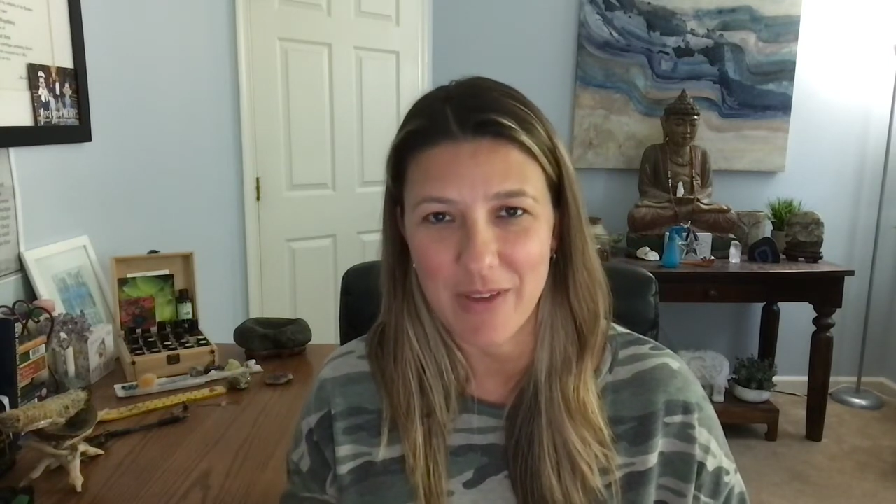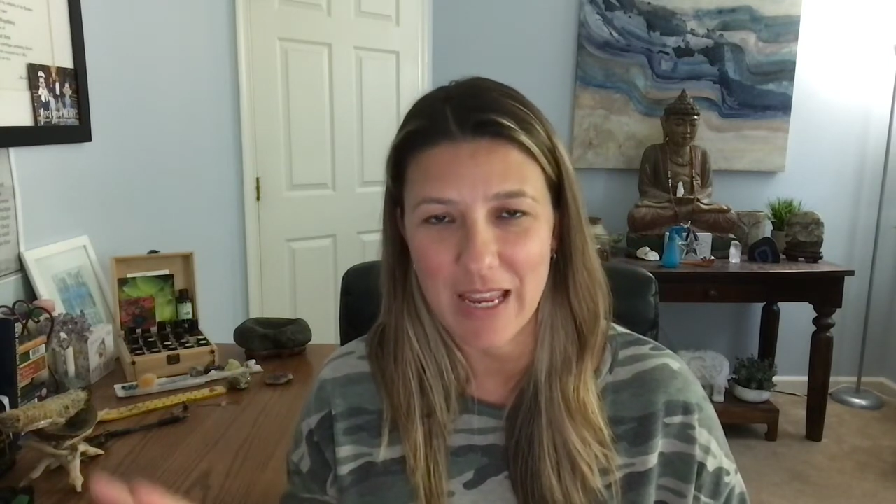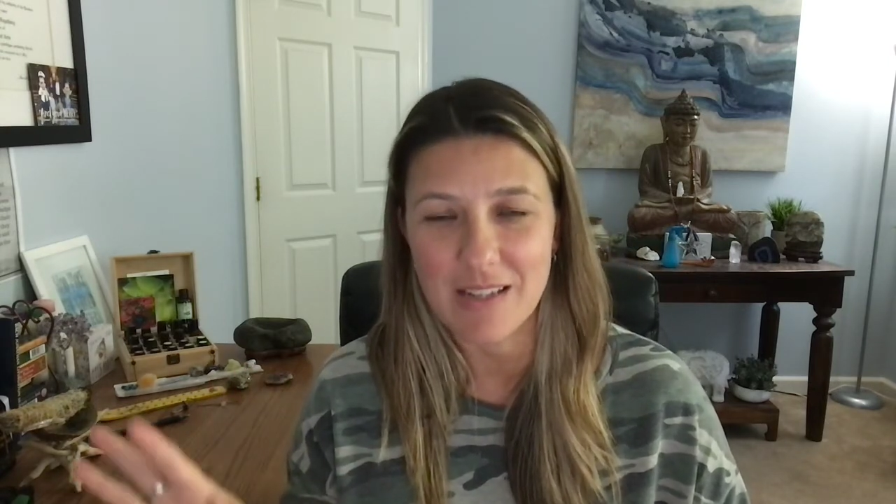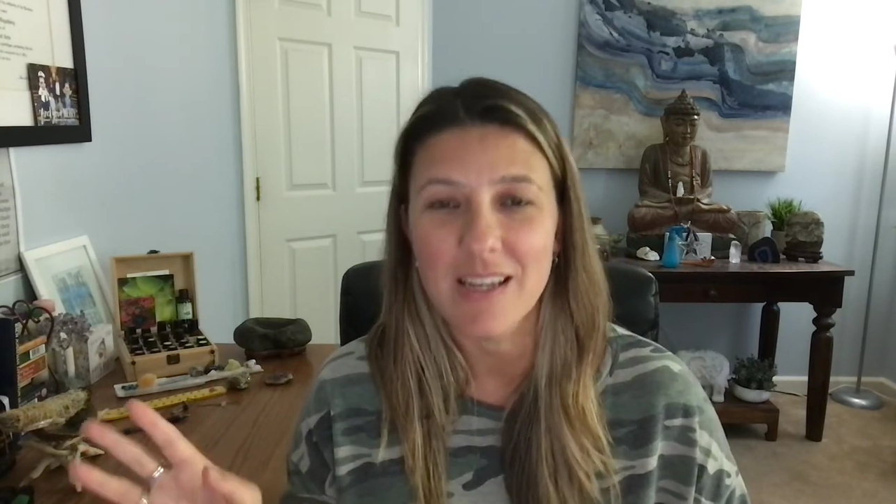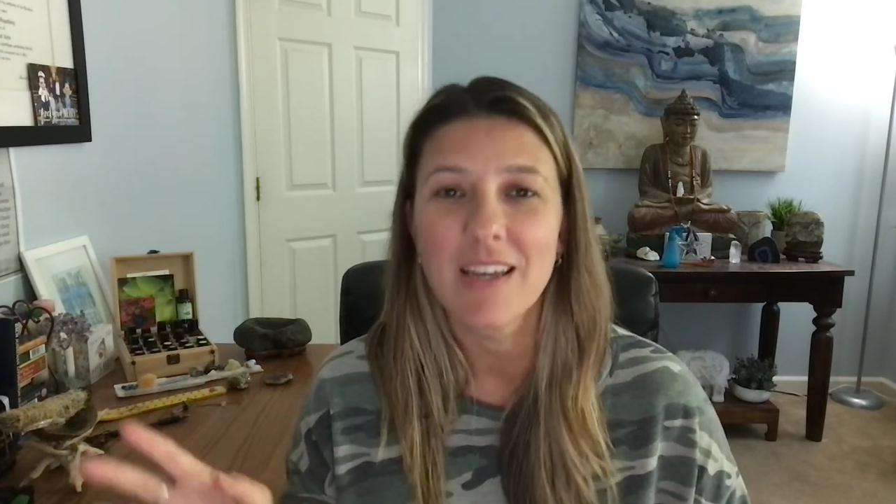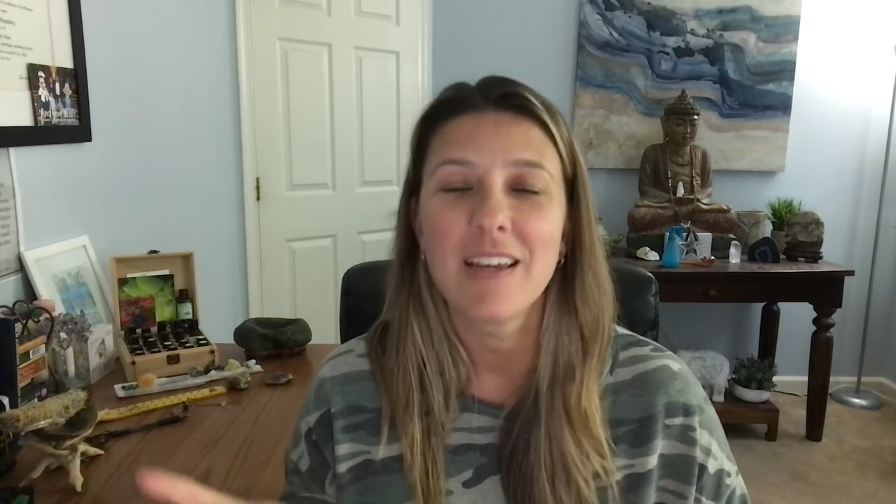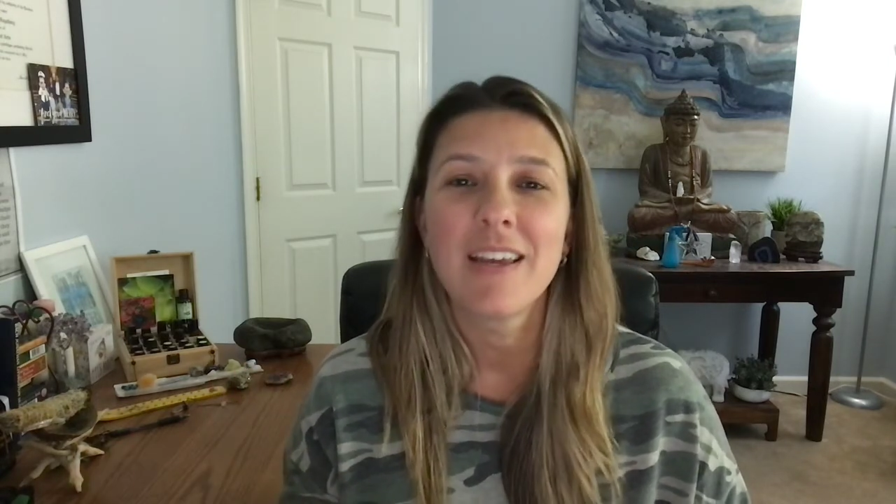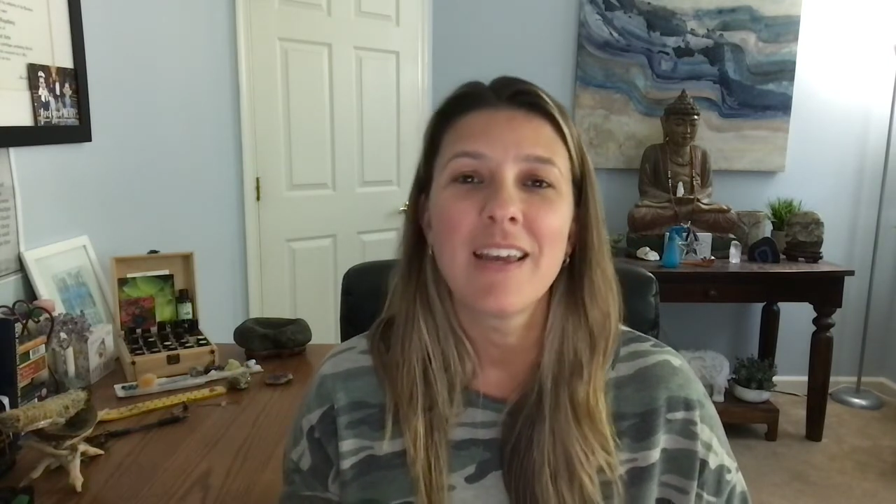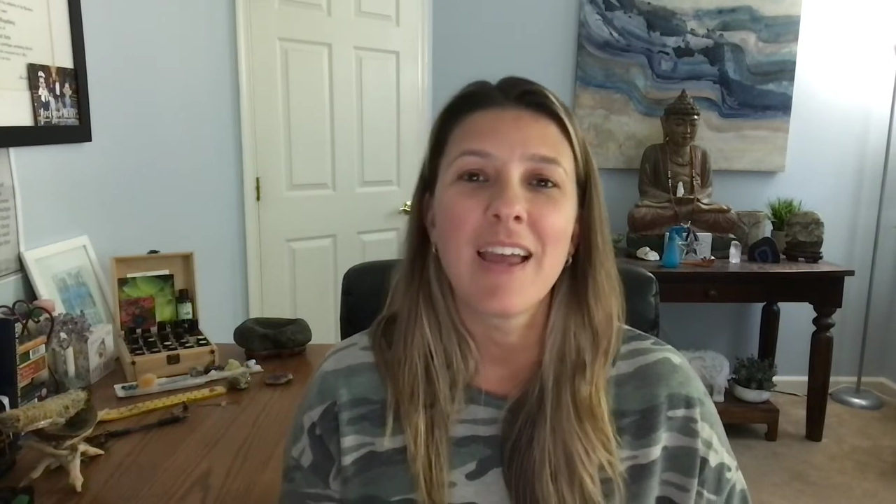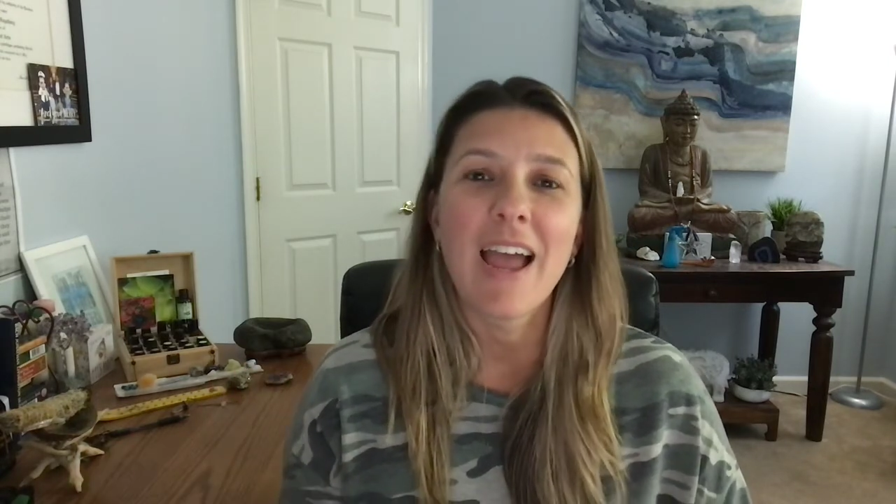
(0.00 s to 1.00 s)
8.
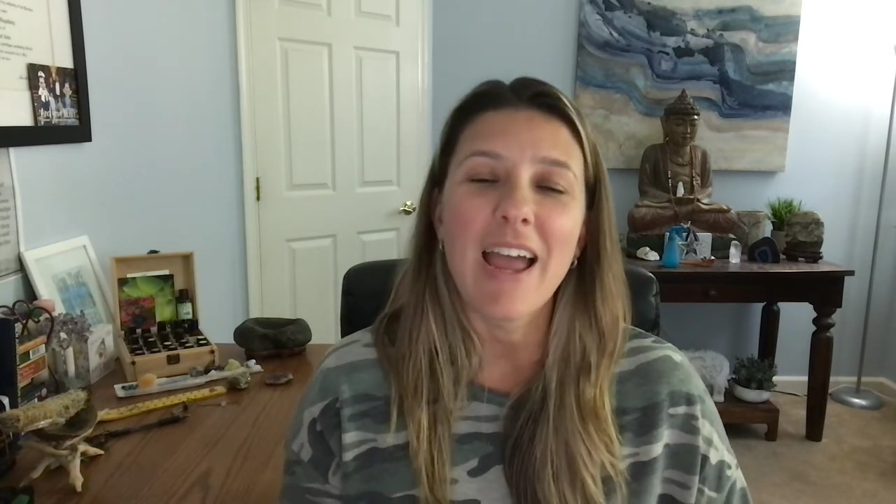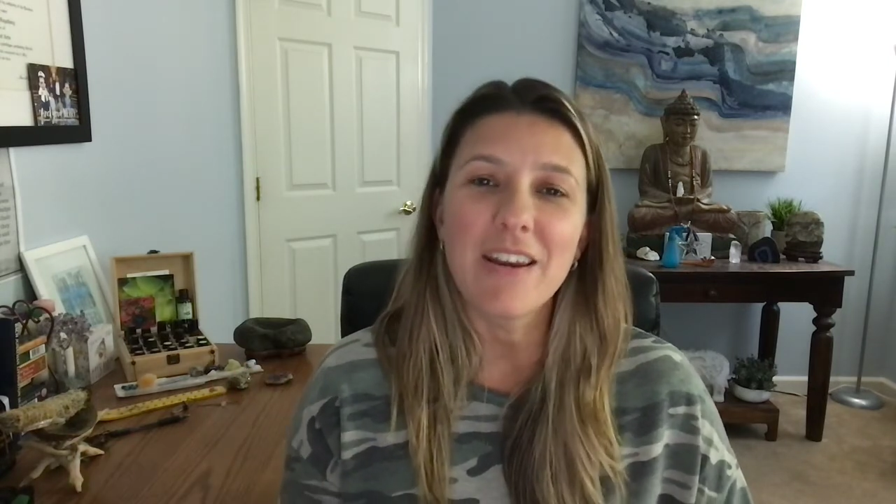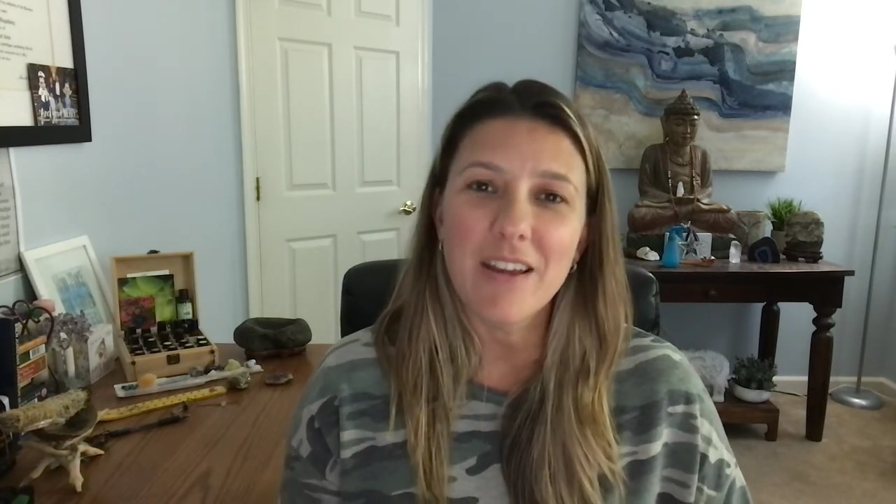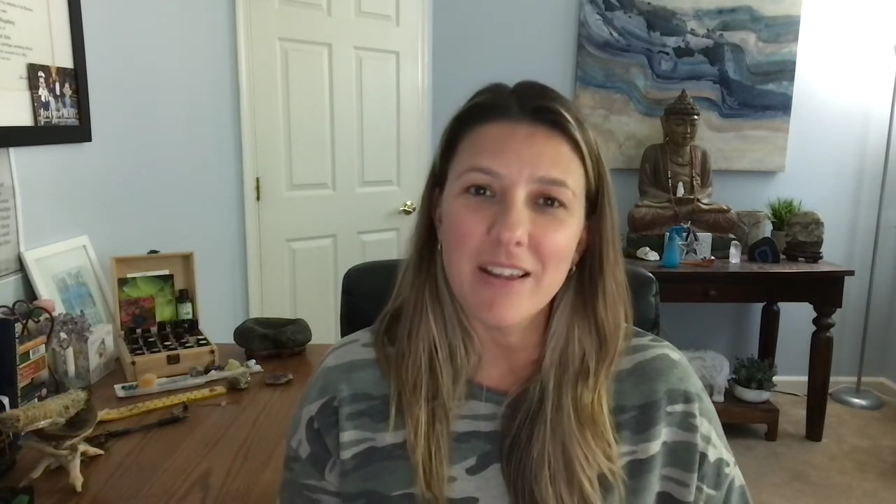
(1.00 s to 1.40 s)
And